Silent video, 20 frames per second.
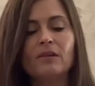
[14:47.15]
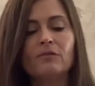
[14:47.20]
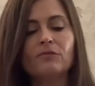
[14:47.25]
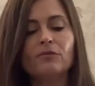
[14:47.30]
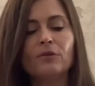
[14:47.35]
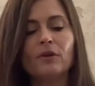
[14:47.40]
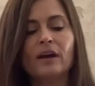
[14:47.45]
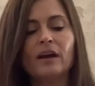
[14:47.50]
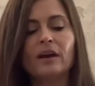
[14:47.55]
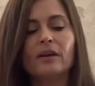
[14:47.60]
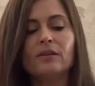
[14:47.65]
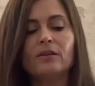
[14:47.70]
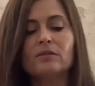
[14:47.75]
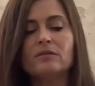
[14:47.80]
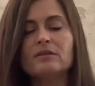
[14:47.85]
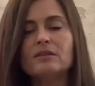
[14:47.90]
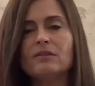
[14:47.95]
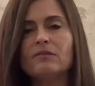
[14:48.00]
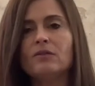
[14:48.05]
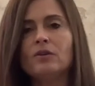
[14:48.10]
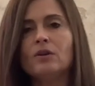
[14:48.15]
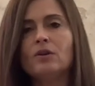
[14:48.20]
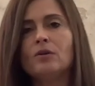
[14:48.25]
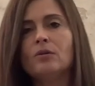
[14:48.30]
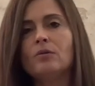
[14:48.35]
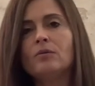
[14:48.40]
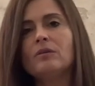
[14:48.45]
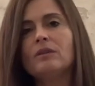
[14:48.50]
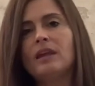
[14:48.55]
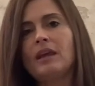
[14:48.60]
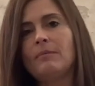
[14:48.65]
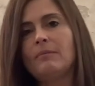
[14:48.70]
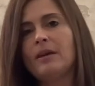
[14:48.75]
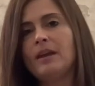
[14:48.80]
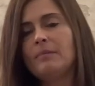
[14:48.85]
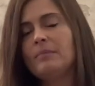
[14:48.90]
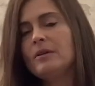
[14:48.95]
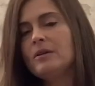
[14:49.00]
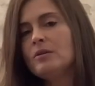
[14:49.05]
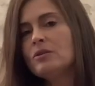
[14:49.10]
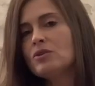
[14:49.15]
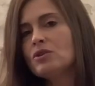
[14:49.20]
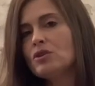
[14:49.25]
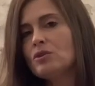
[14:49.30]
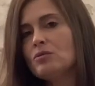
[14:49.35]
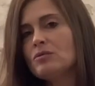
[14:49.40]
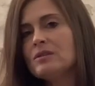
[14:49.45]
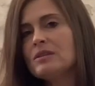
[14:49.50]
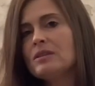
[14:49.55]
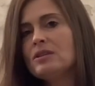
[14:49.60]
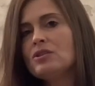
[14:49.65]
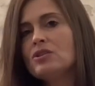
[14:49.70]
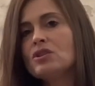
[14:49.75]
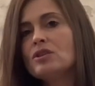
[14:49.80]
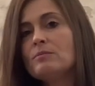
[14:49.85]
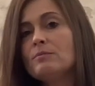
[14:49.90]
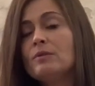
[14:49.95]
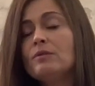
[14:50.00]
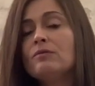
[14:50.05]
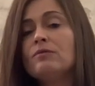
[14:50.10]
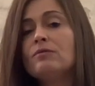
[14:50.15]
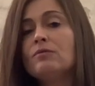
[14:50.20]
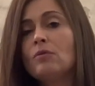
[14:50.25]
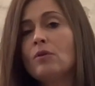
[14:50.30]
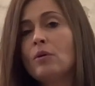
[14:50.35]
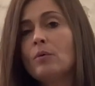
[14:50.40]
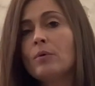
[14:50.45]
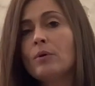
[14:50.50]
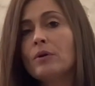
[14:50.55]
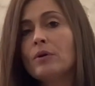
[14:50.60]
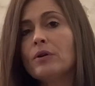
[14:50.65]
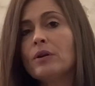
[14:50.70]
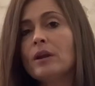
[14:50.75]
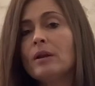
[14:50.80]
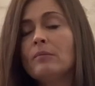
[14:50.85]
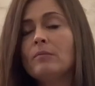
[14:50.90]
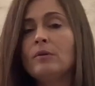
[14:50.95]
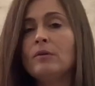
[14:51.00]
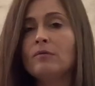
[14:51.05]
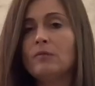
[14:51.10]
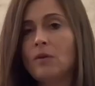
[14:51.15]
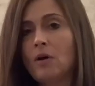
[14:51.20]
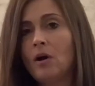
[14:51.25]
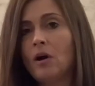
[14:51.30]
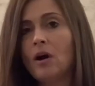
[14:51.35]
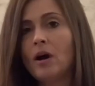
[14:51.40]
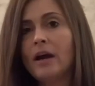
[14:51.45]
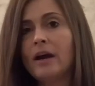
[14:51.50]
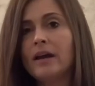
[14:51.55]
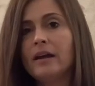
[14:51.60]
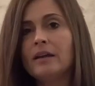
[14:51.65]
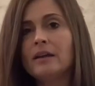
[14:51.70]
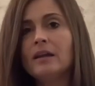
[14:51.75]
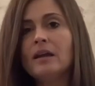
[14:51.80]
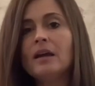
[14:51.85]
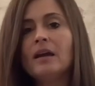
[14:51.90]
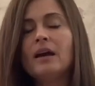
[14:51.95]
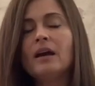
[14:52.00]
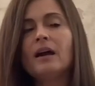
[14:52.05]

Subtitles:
For others of you, they may be choosing to move forward and move on,